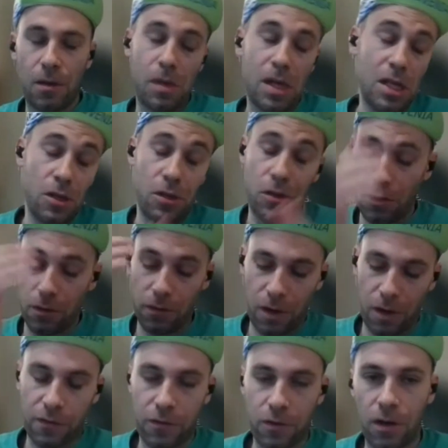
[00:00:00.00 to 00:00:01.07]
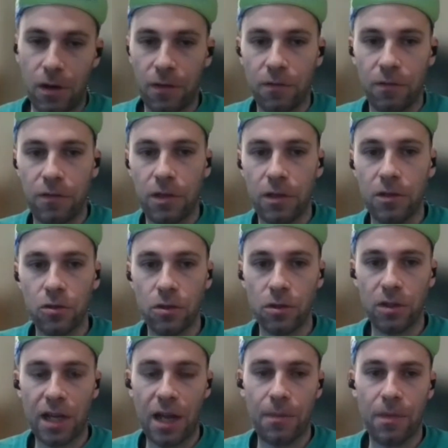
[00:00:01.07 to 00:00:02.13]
immediately or after a very
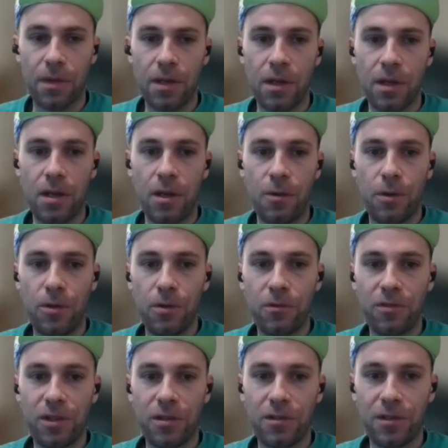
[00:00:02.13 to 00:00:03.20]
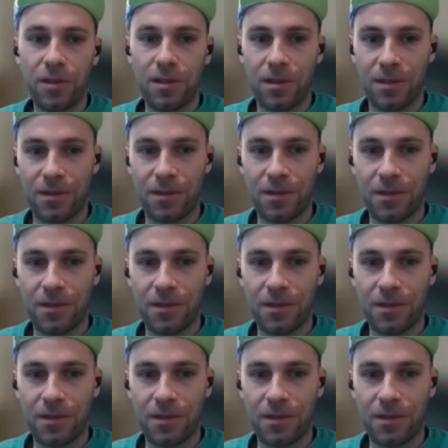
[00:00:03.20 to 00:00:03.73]
short time. What do you think of it?